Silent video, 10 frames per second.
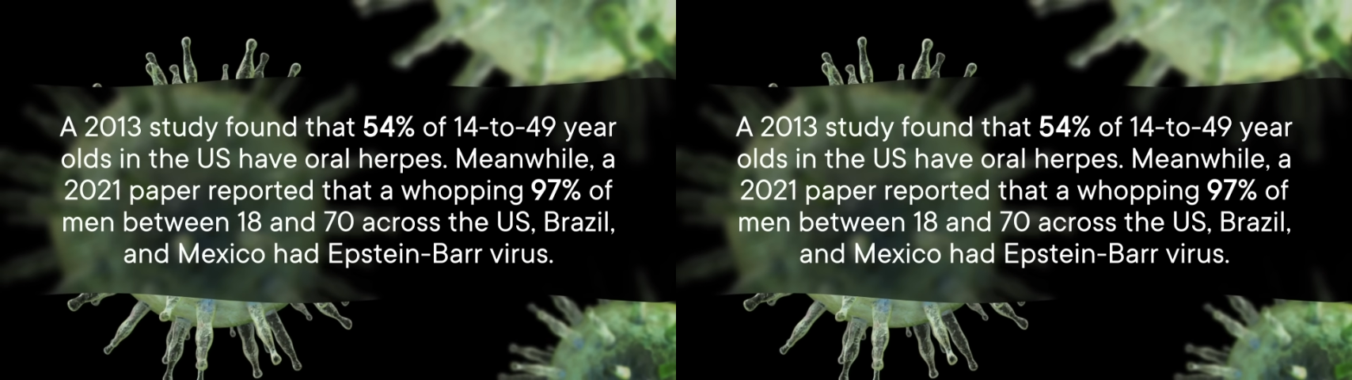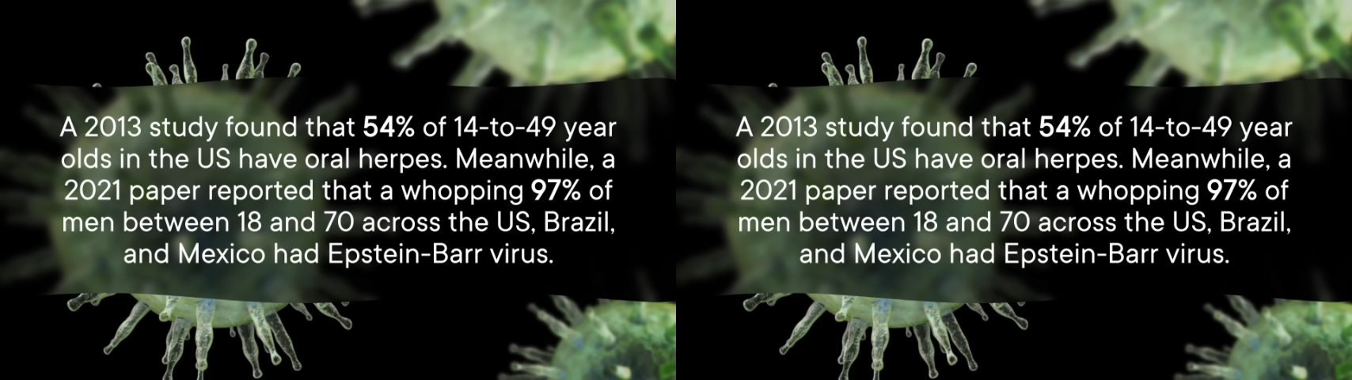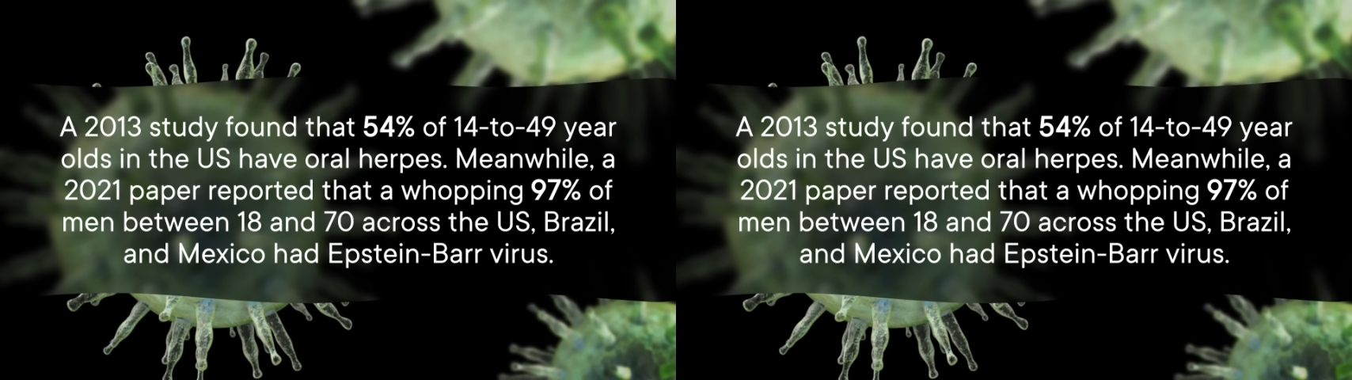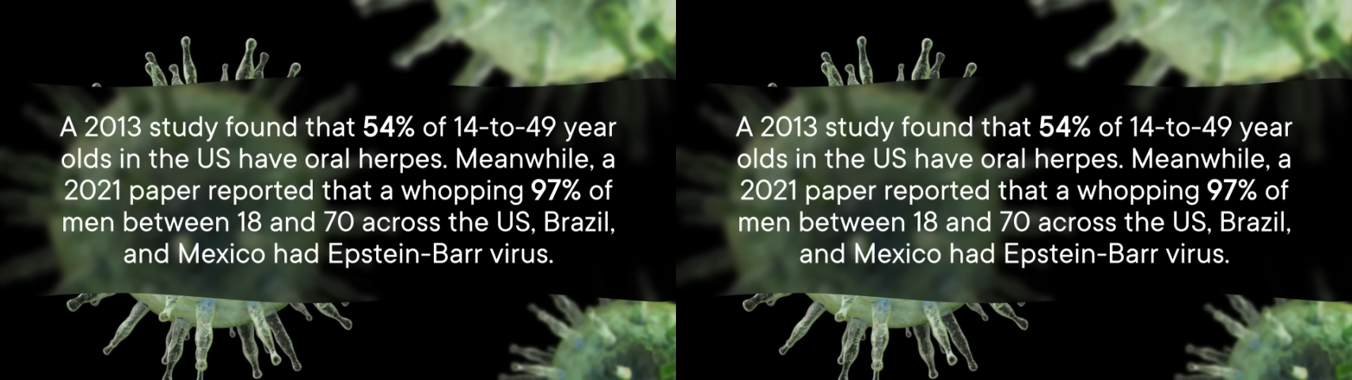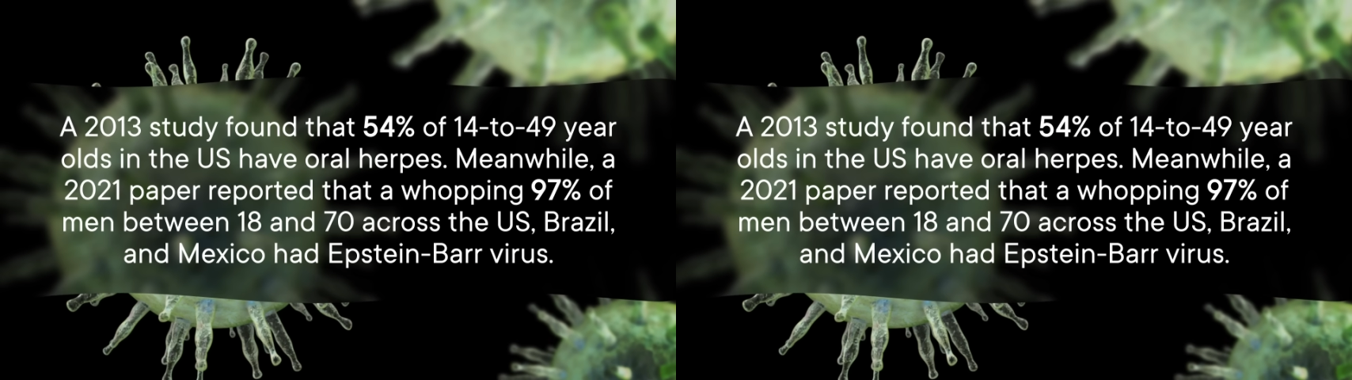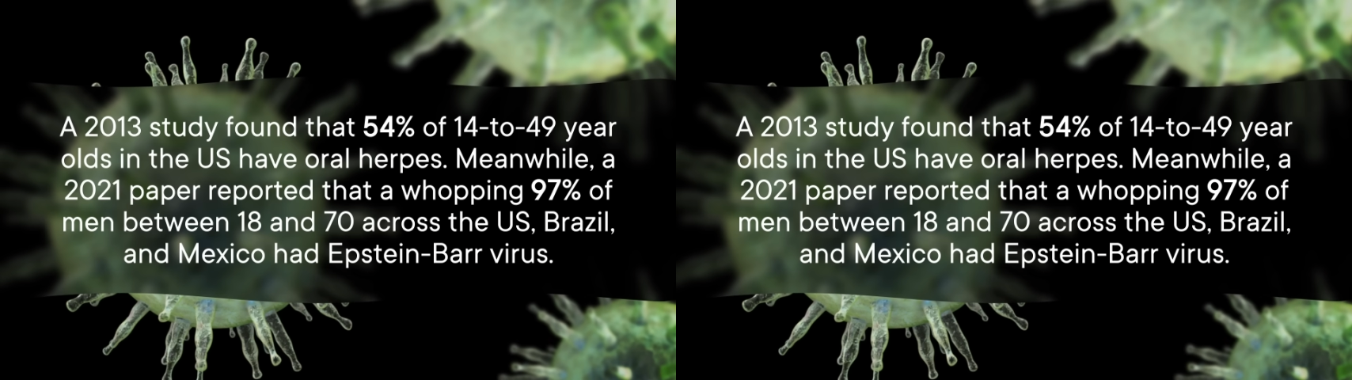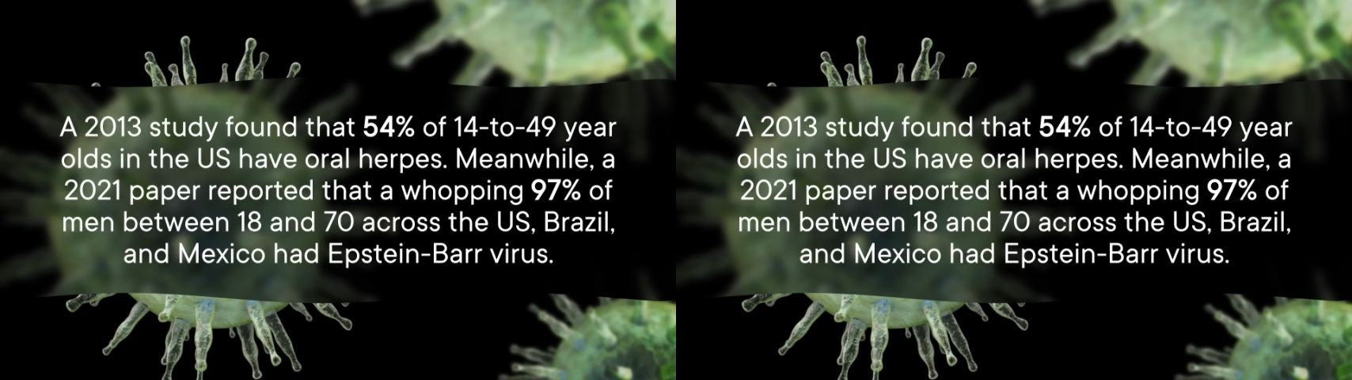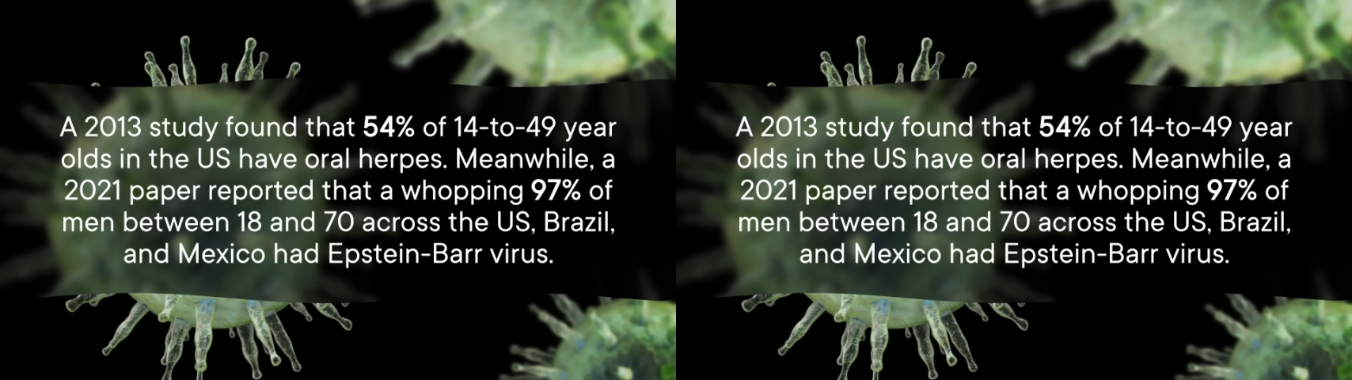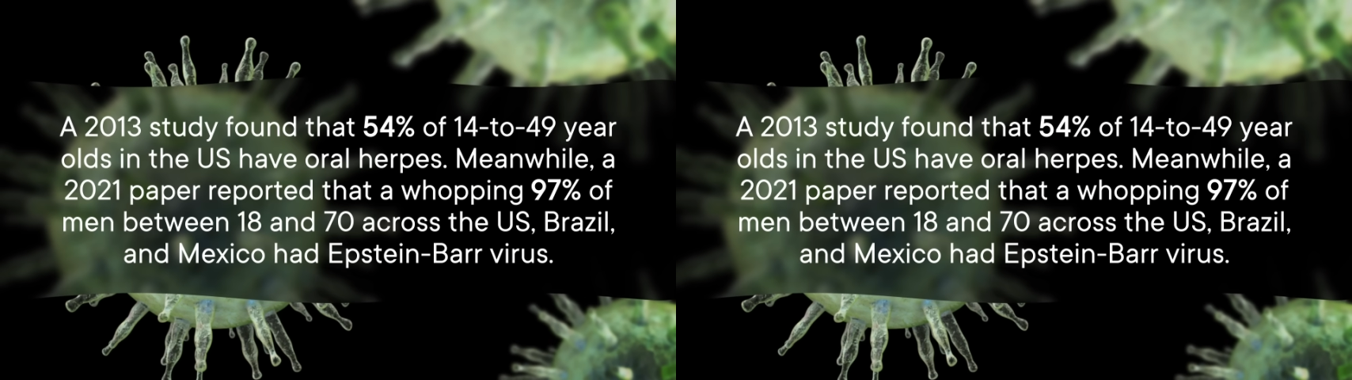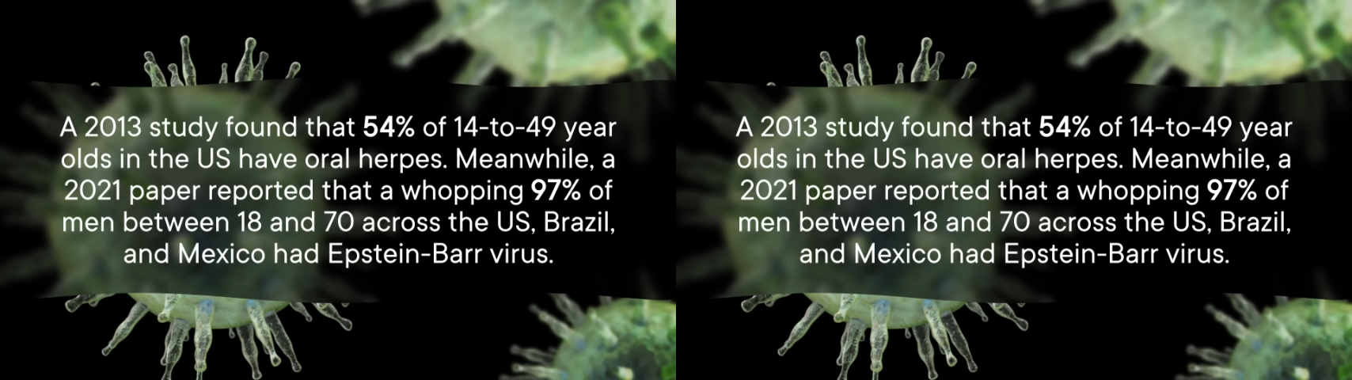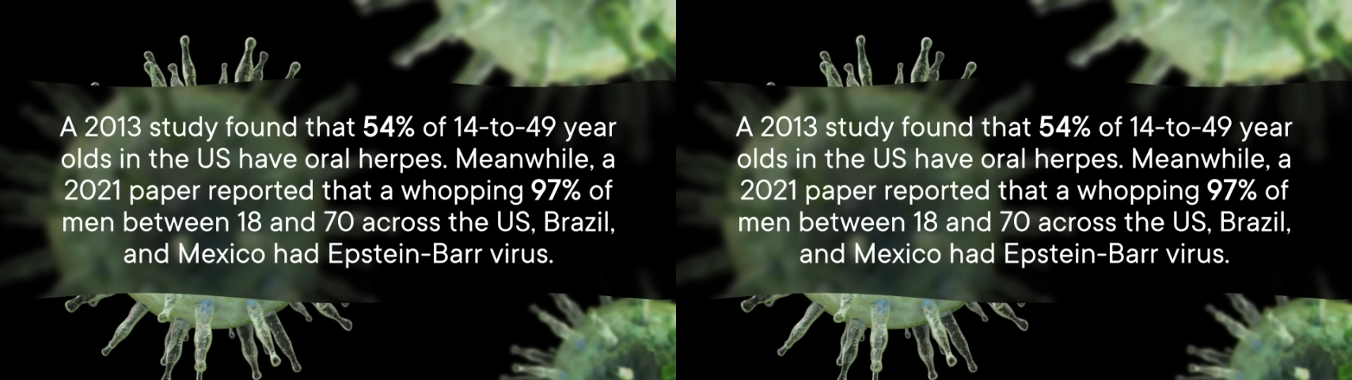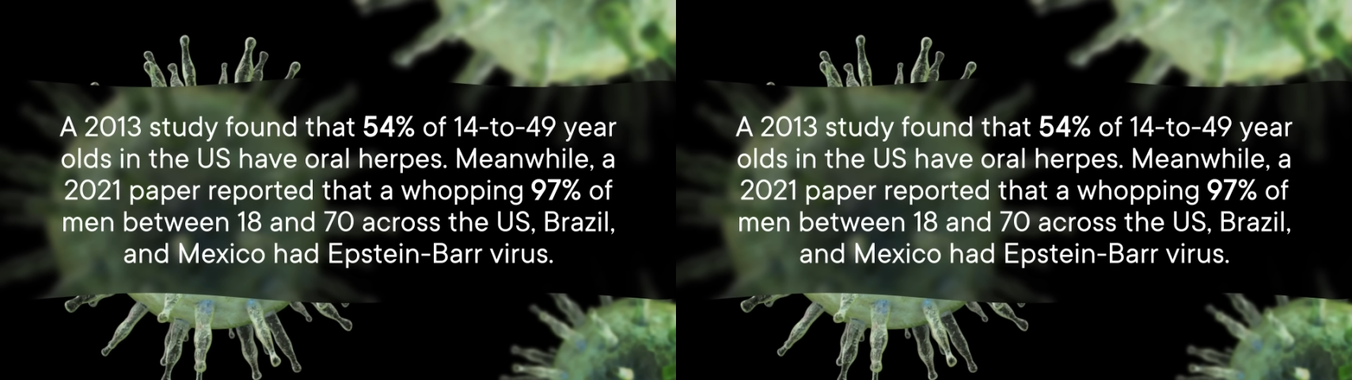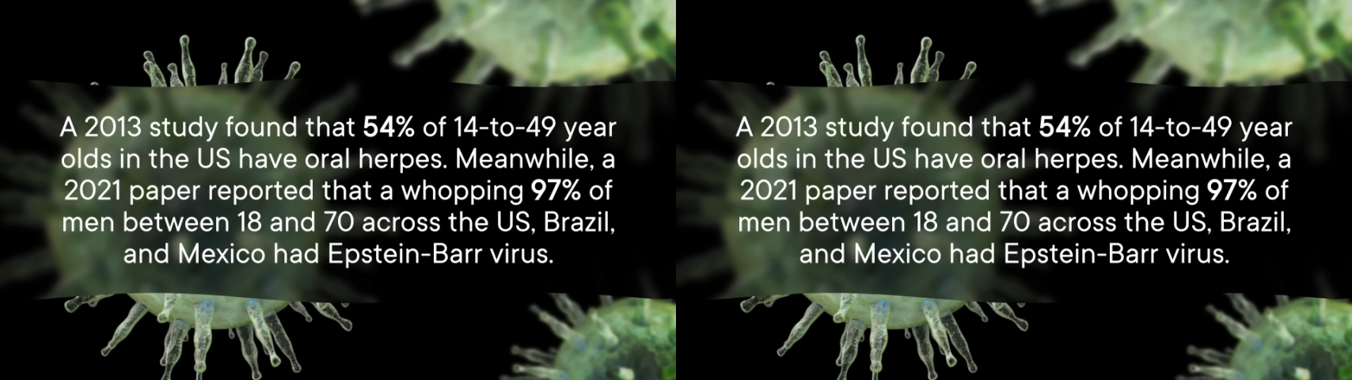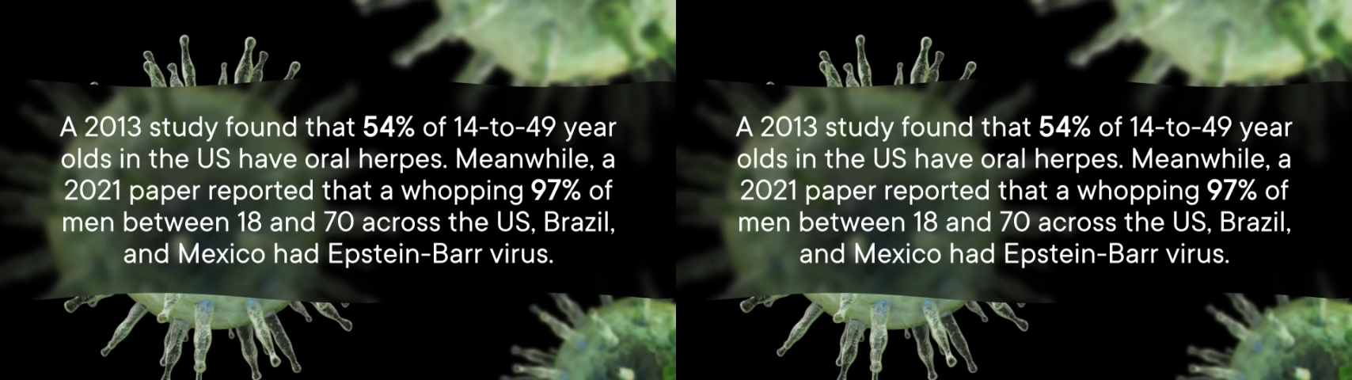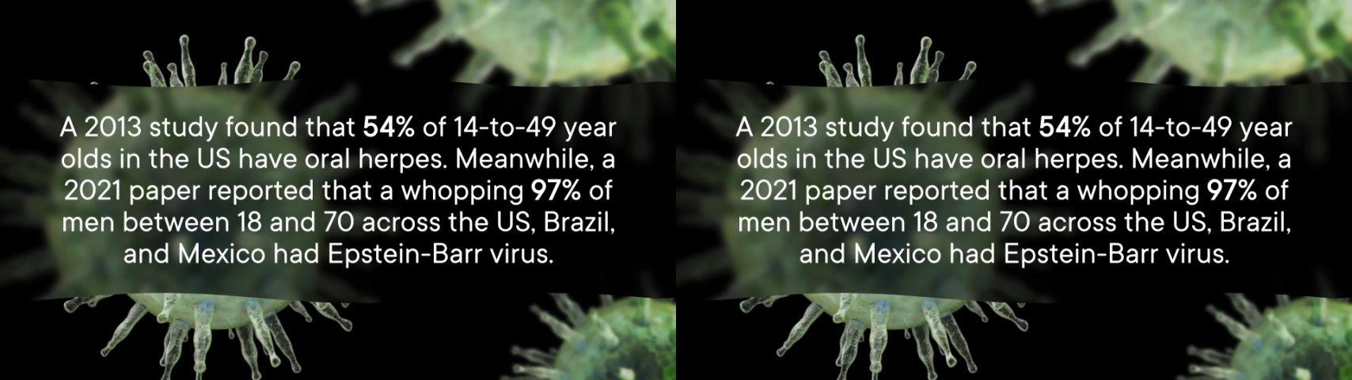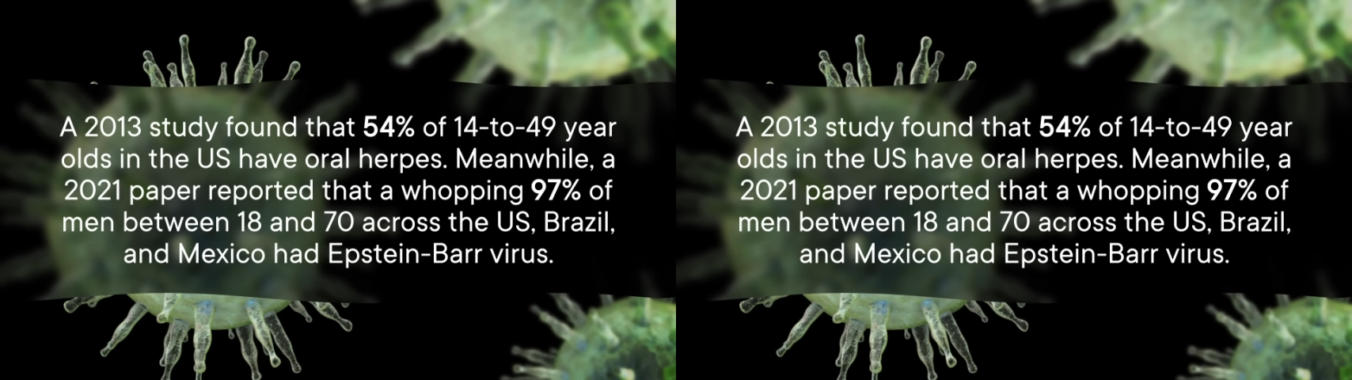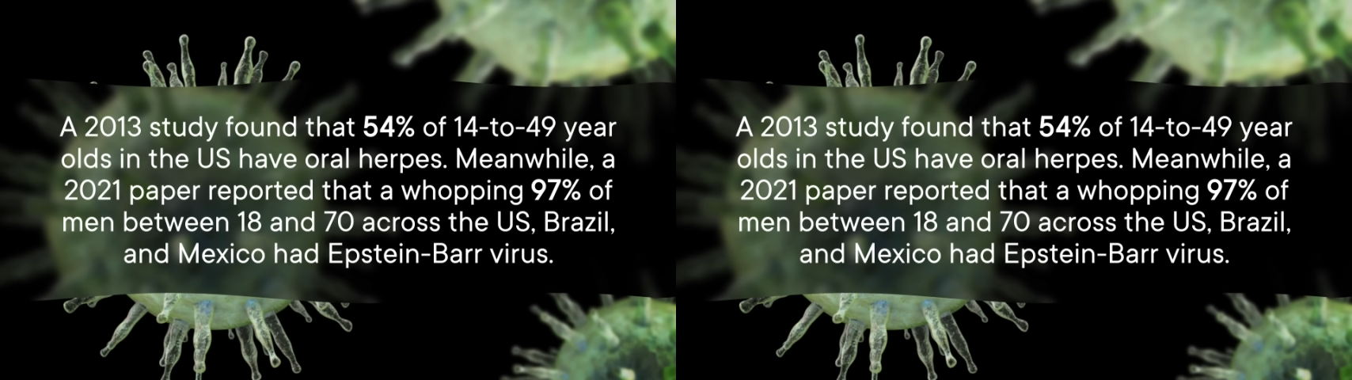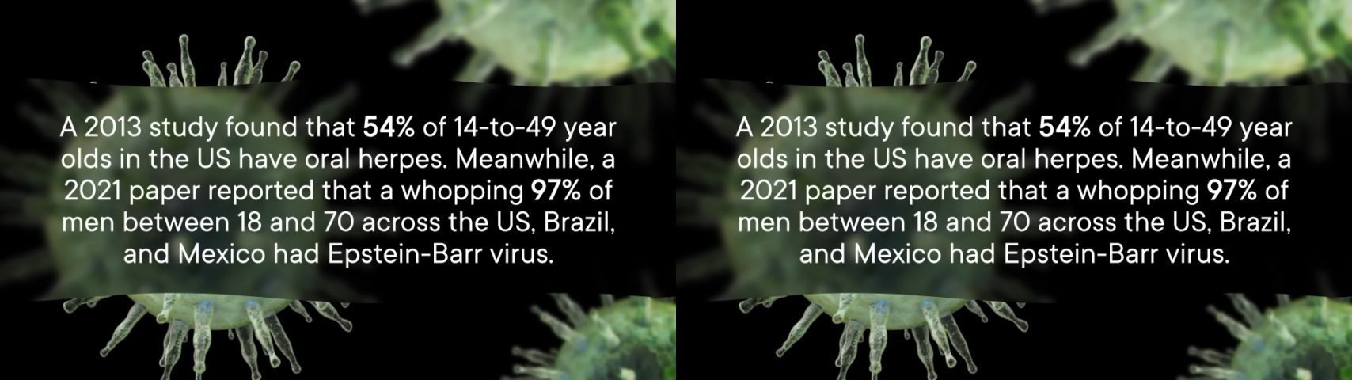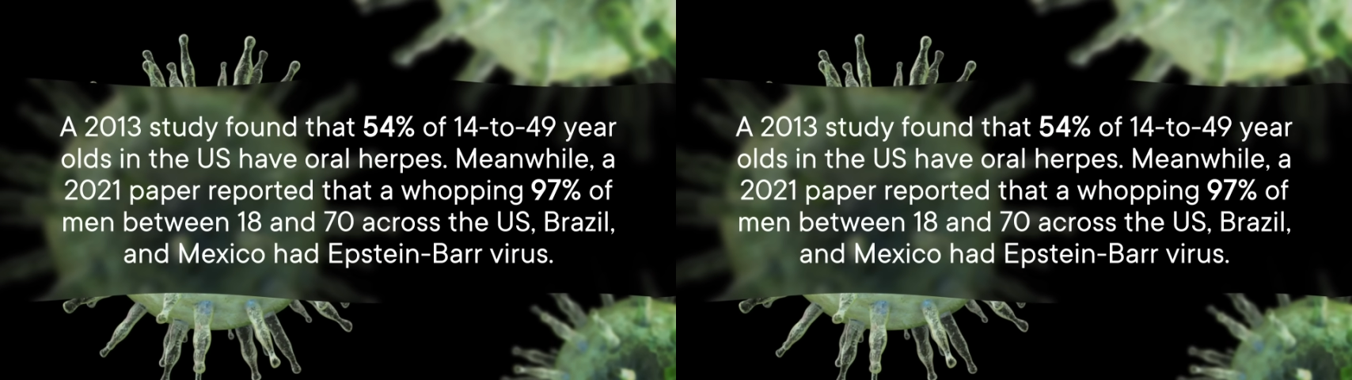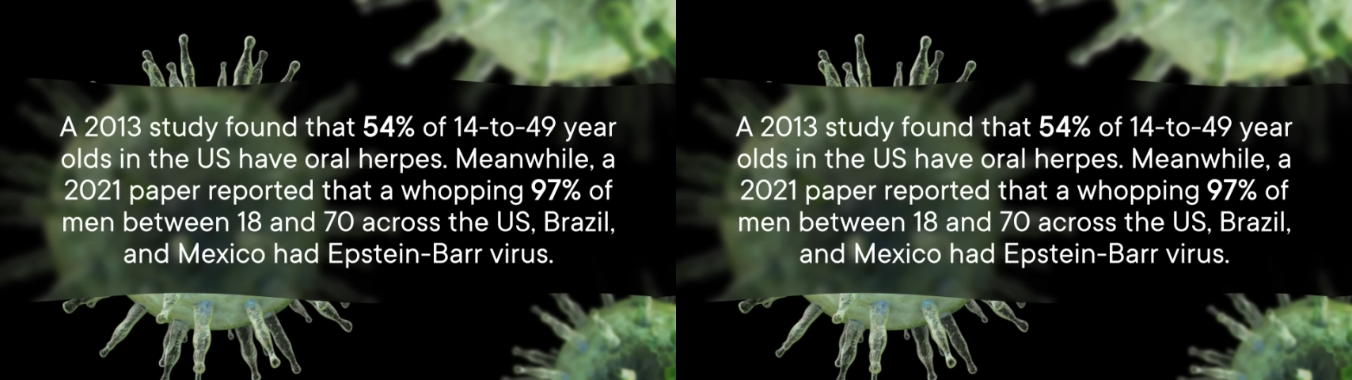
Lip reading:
[unreadable: no face in view]